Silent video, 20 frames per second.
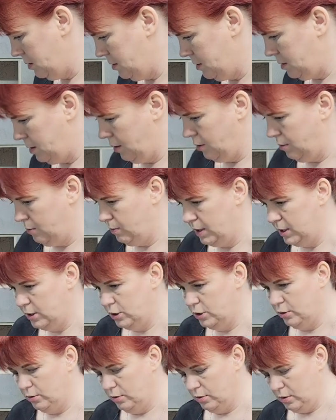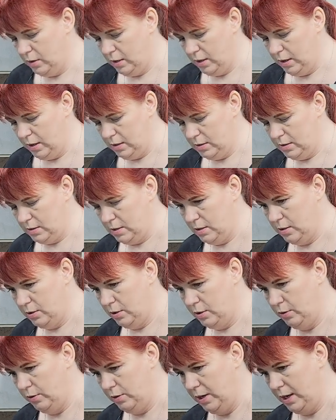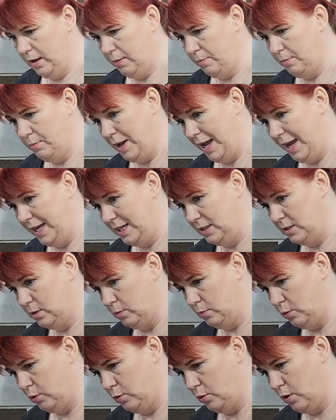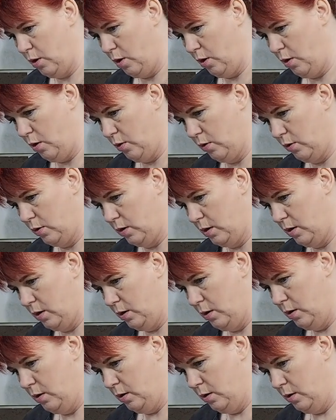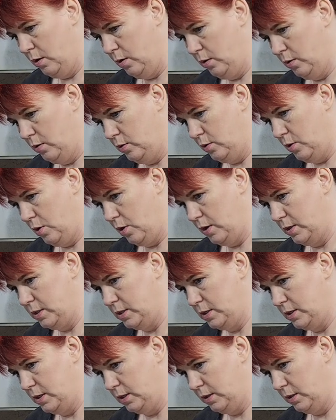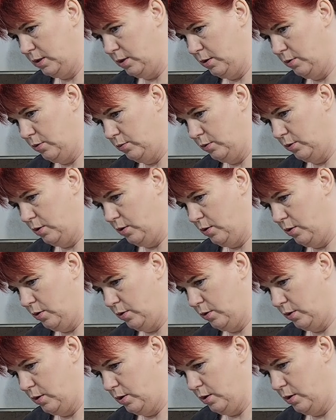So be sure that you get paintable caulk, not silicone caulk.